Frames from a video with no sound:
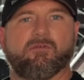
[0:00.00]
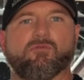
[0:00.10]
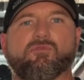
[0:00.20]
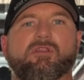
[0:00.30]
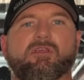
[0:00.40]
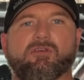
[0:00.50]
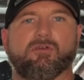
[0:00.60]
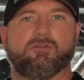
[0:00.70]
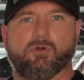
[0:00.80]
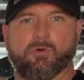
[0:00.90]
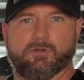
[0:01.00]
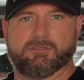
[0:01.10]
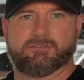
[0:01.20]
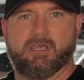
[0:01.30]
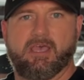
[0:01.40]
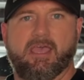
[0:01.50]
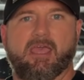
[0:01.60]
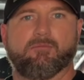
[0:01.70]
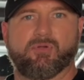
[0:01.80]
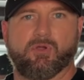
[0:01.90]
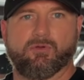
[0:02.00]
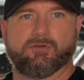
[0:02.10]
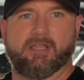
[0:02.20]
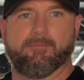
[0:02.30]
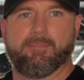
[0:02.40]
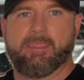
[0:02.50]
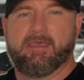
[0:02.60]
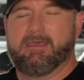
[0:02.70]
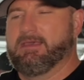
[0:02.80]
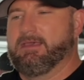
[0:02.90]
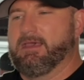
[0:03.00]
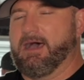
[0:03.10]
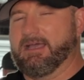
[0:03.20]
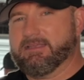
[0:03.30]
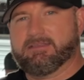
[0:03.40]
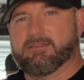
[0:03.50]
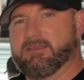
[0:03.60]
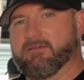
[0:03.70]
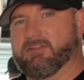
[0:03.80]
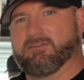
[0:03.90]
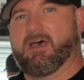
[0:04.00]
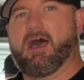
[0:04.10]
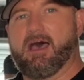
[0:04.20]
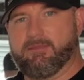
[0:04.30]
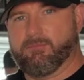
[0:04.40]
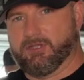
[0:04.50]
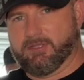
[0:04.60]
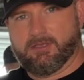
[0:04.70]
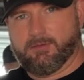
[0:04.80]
of a really good course and program? I like to think of it as a hybrid